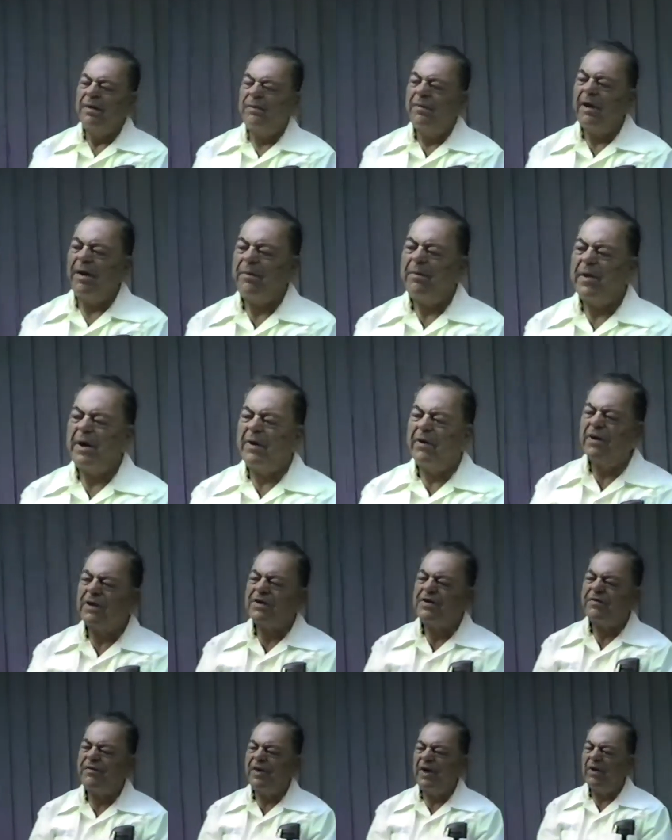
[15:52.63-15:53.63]
my parents
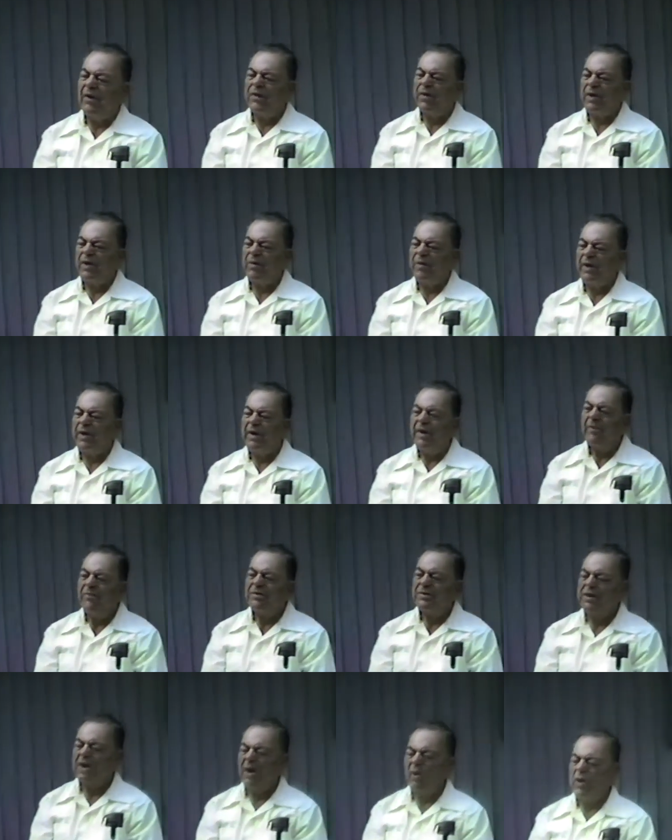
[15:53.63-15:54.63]
felt that when he
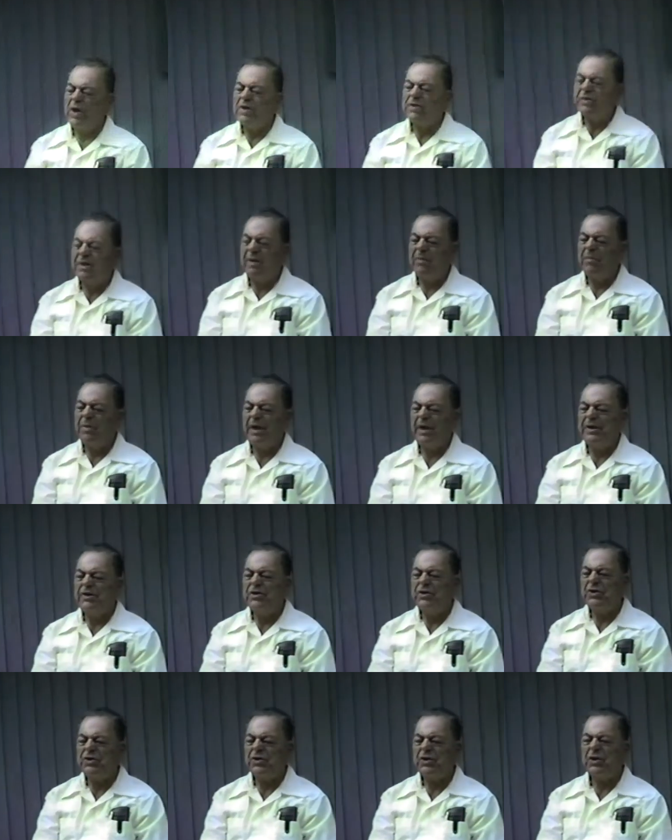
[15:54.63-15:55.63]
was going someplace
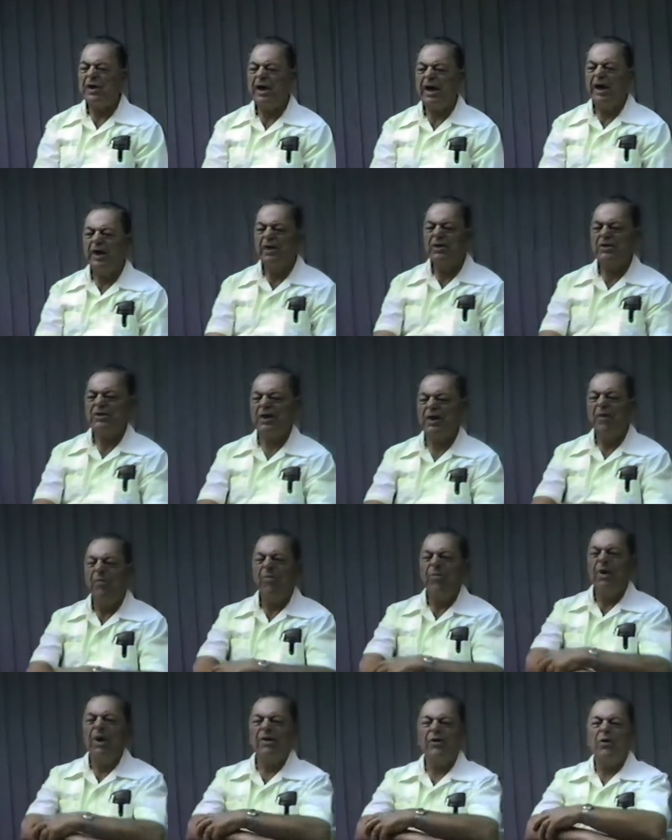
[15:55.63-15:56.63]
we could take his little
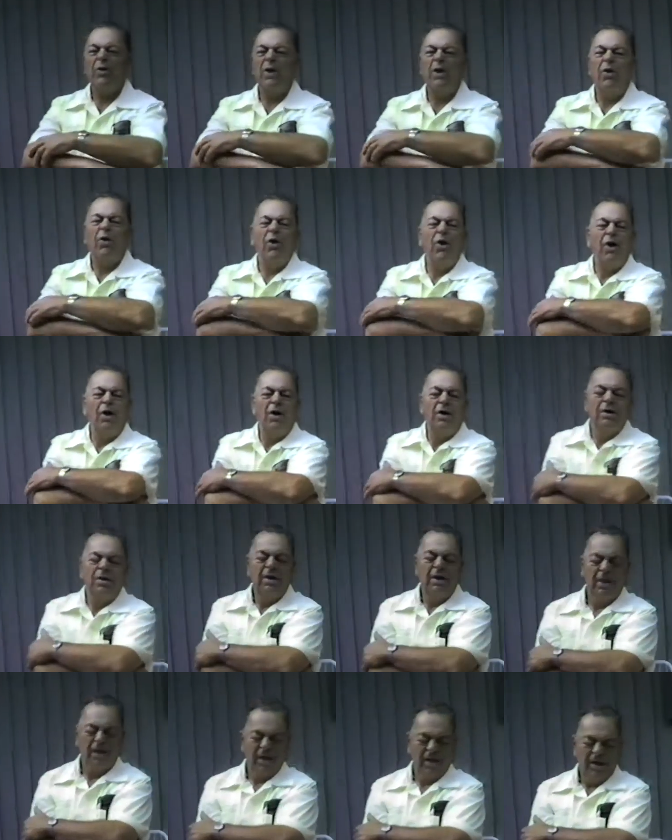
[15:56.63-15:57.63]
brother along,
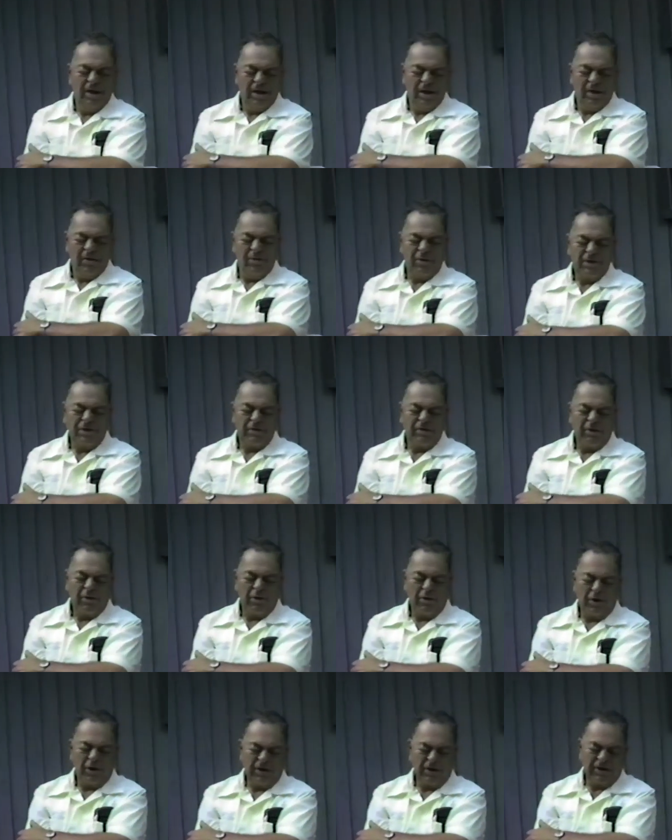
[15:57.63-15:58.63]
which of
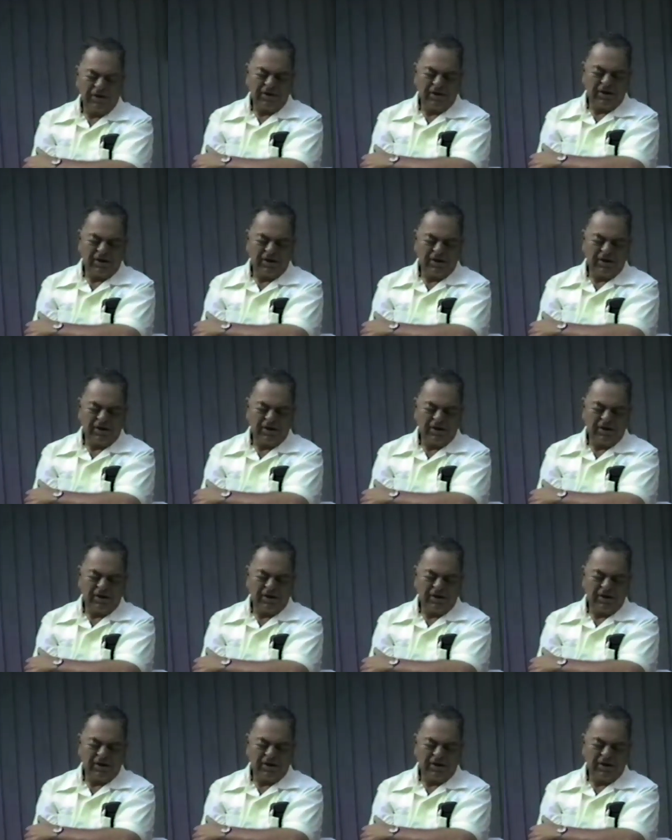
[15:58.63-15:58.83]
course,